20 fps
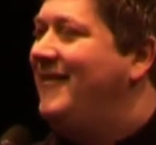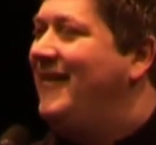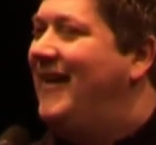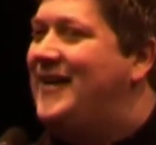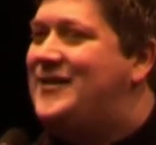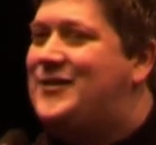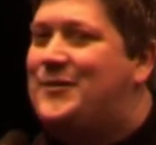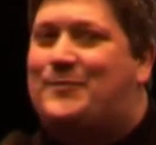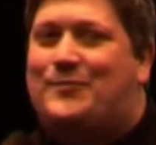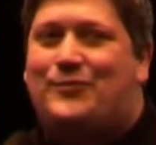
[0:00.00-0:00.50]

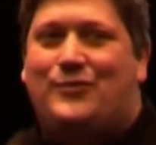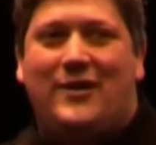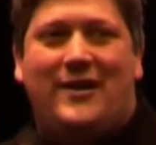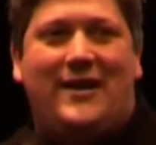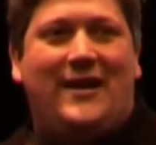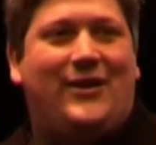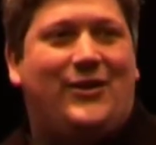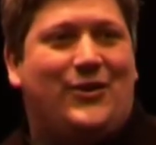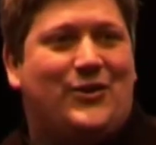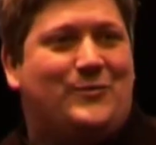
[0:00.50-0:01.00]
That's a
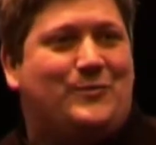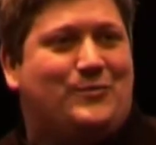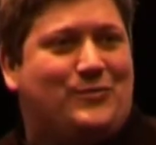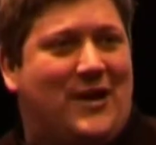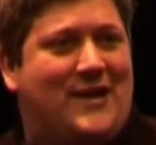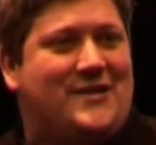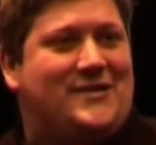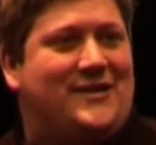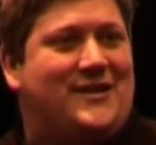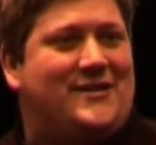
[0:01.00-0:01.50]
pretty good
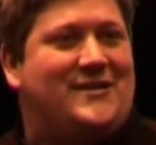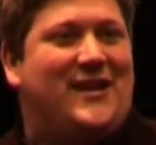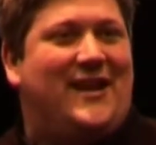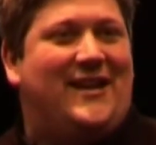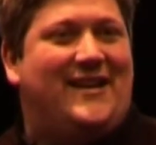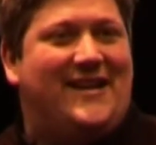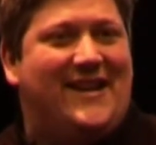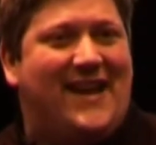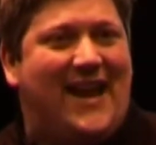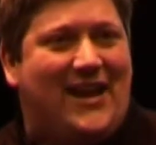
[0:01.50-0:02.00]
present, isn't
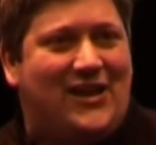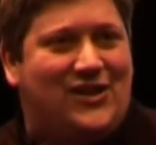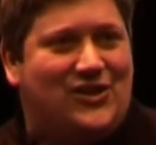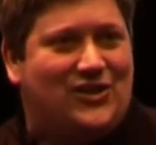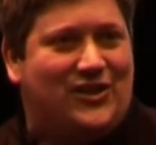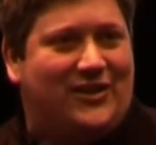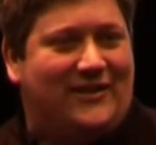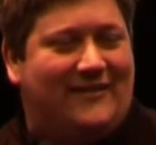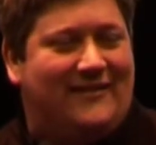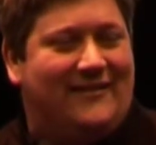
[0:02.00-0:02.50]
it? A
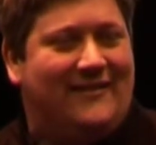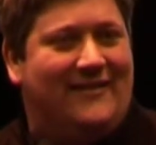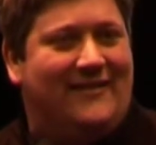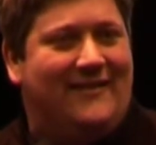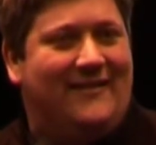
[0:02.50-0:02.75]
nation.